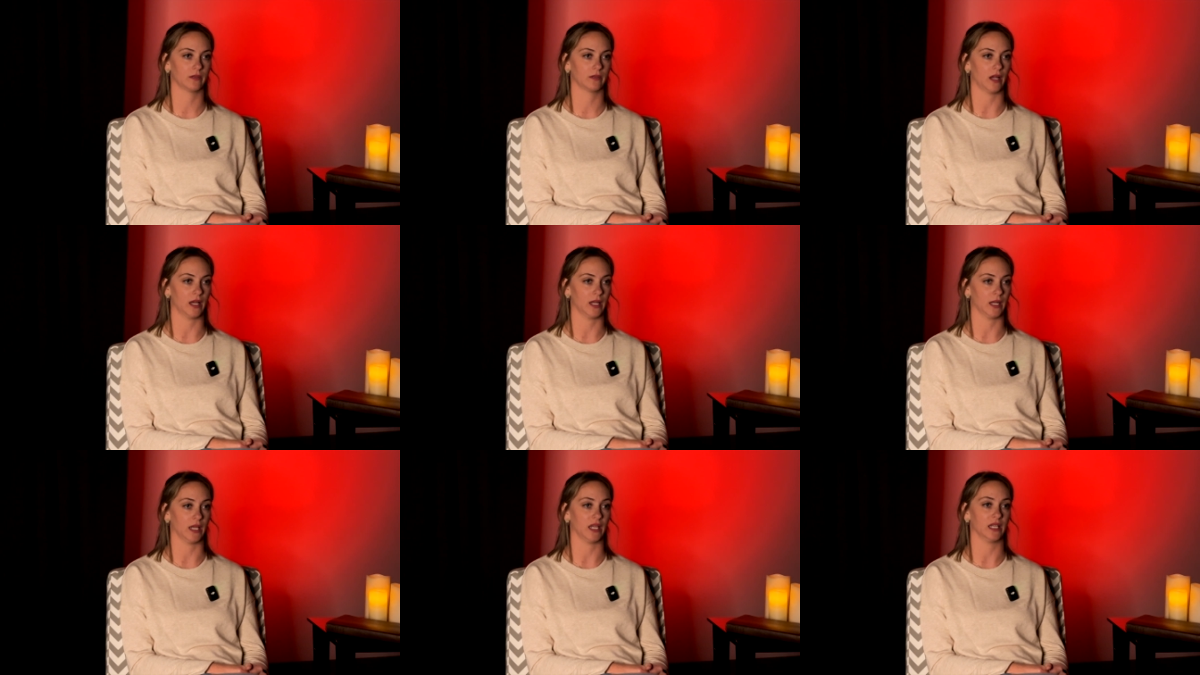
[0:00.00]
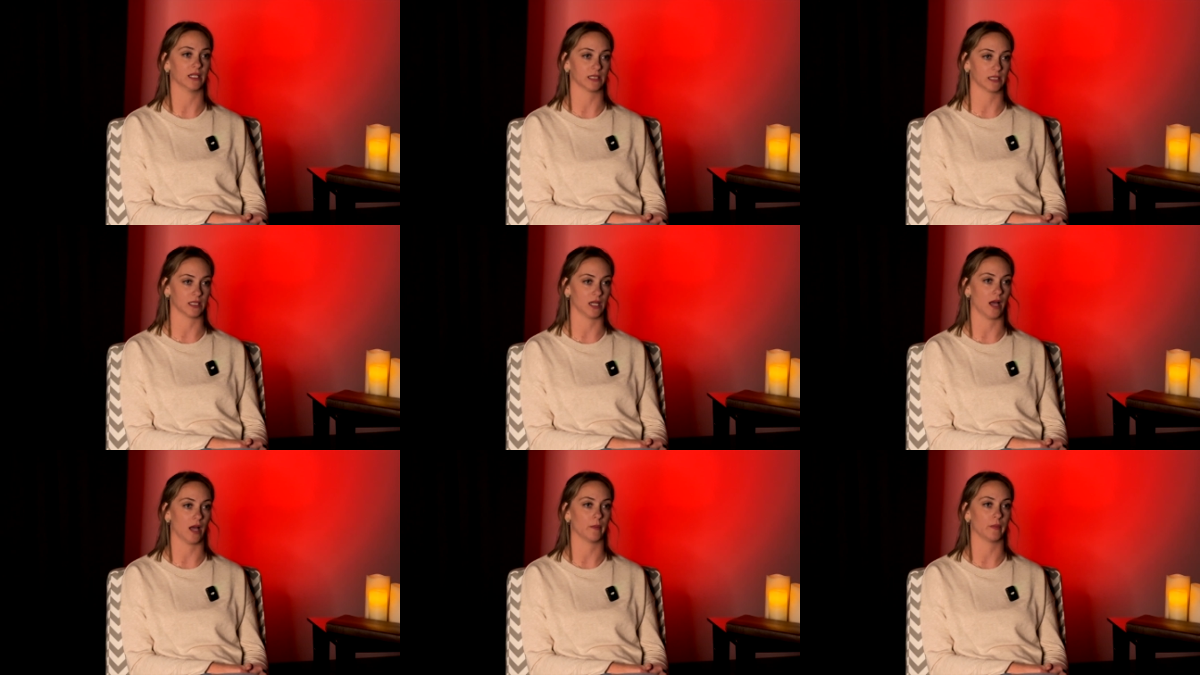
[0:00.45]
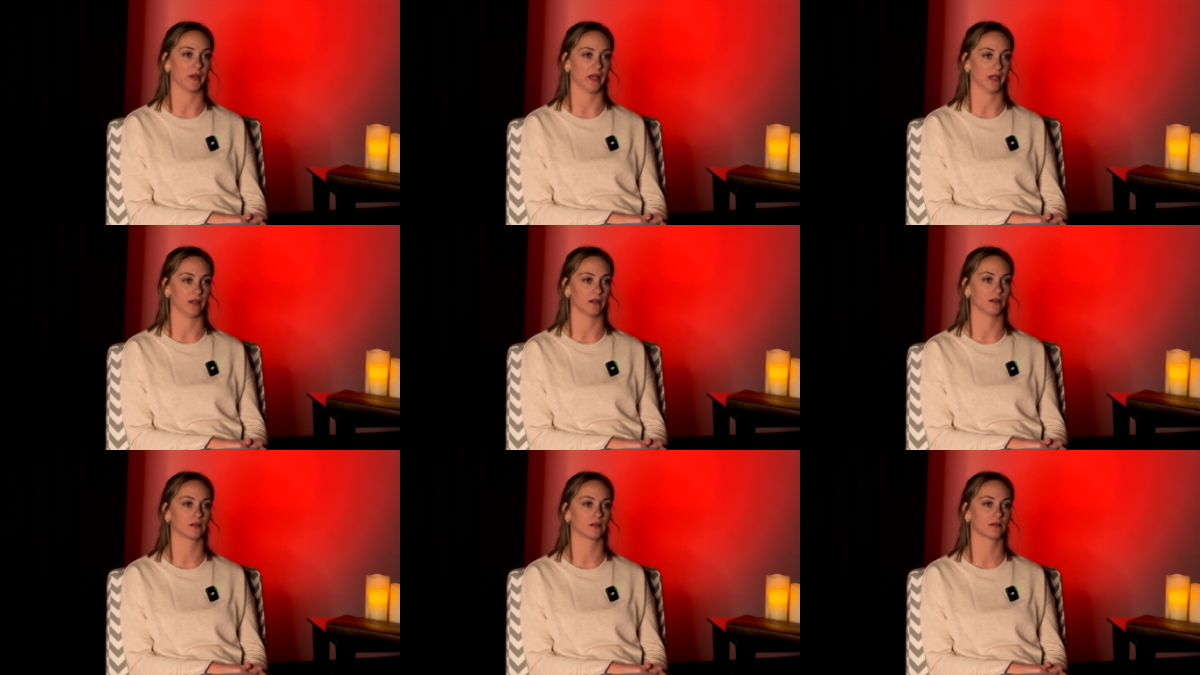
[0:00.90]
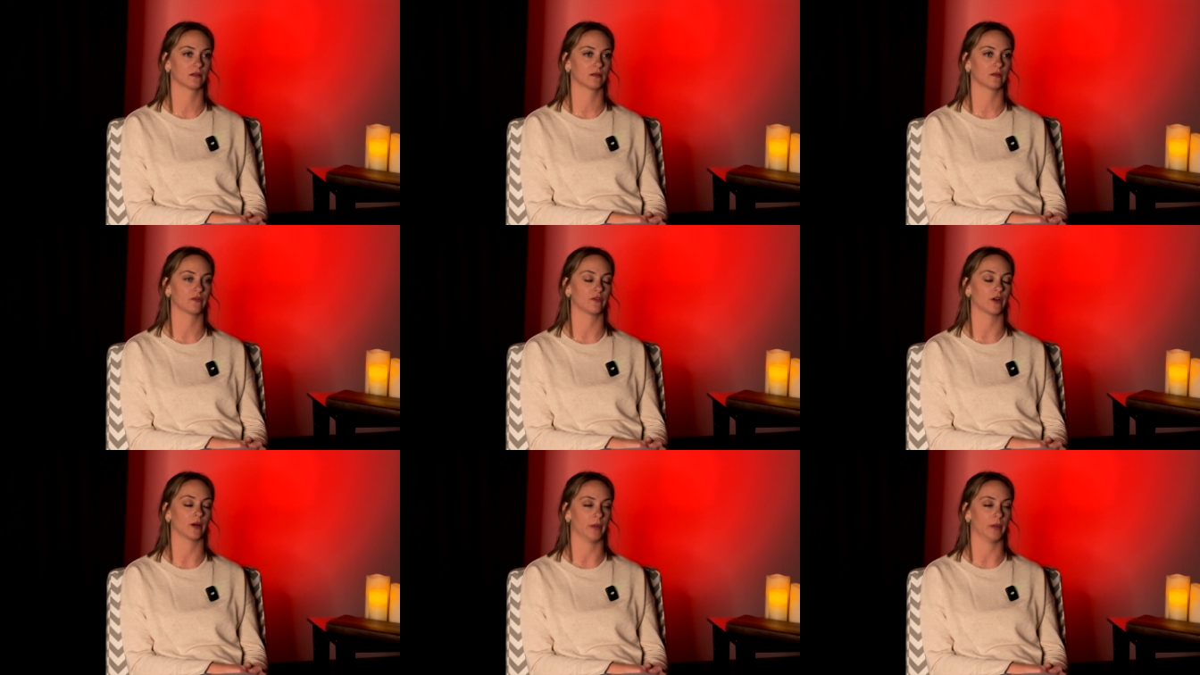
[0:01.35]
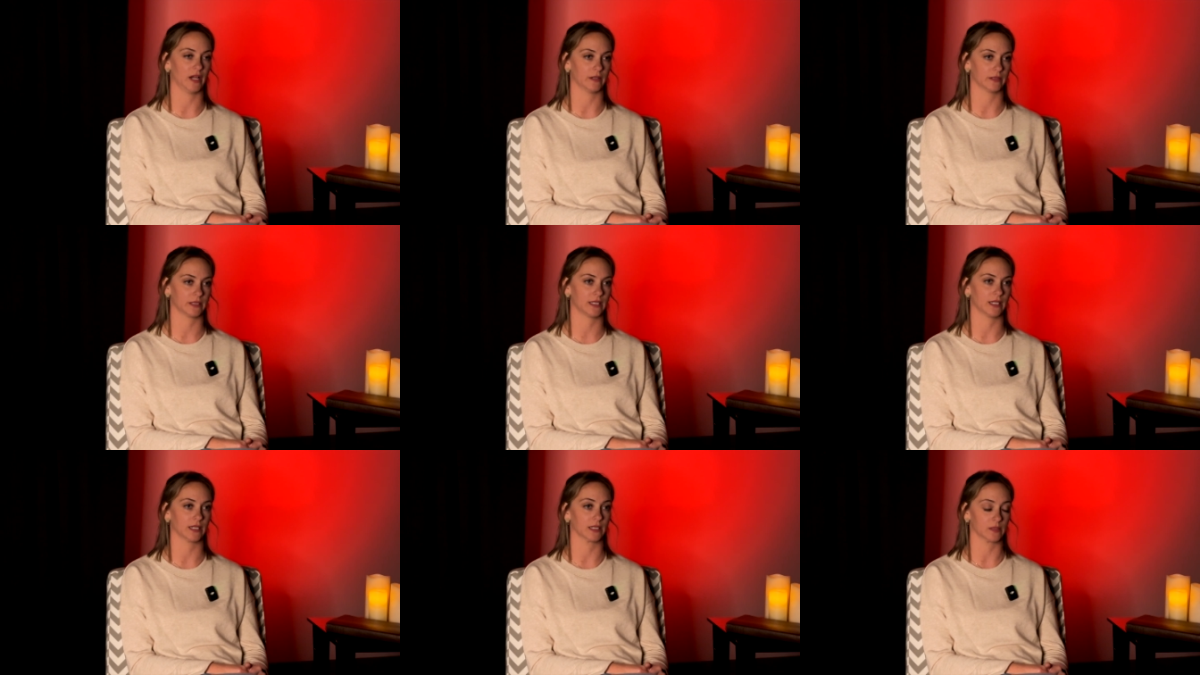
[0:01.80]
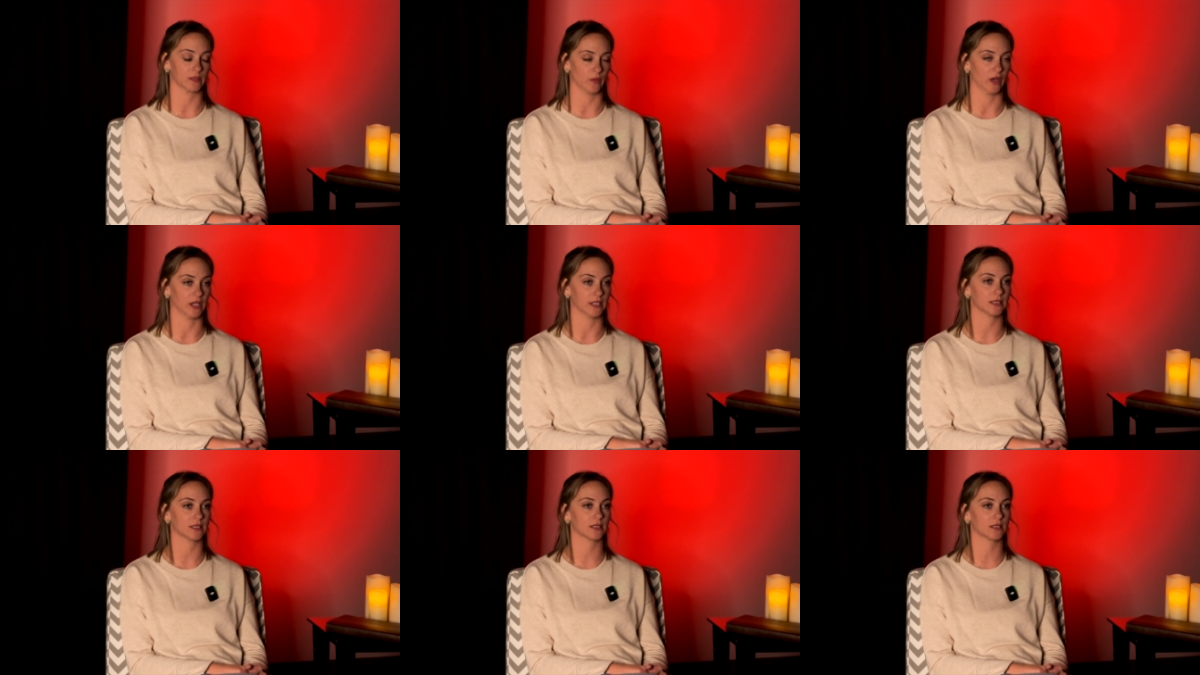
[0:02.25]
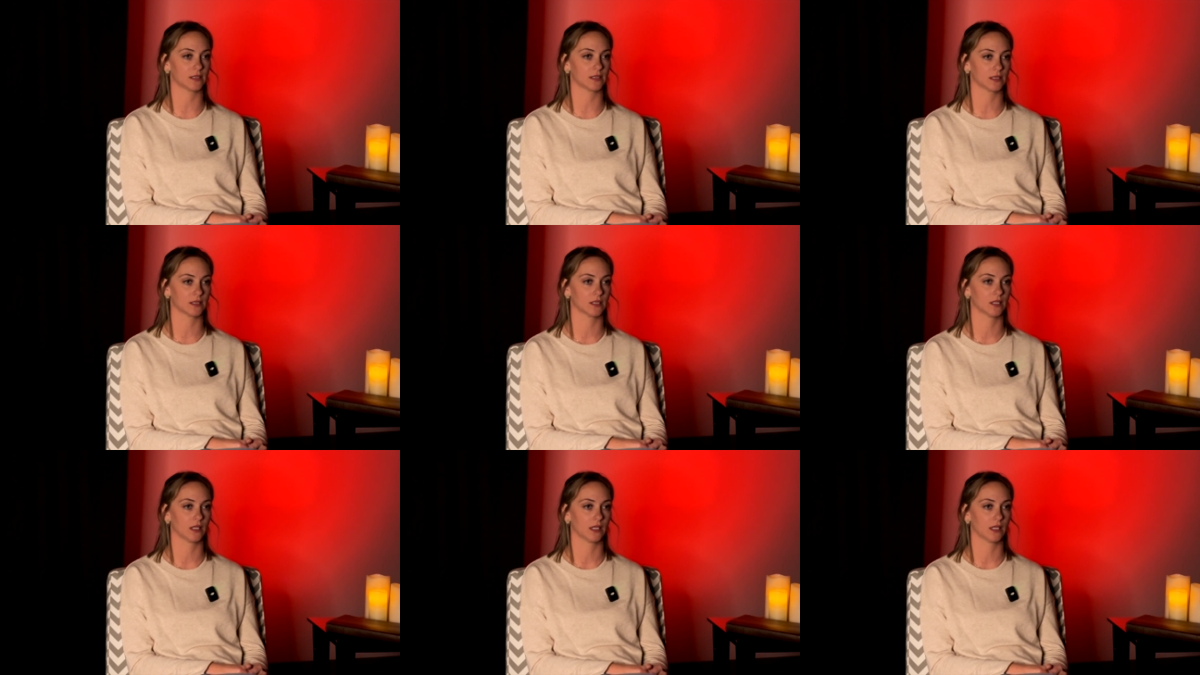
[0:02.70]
and he has not been for about 6 months.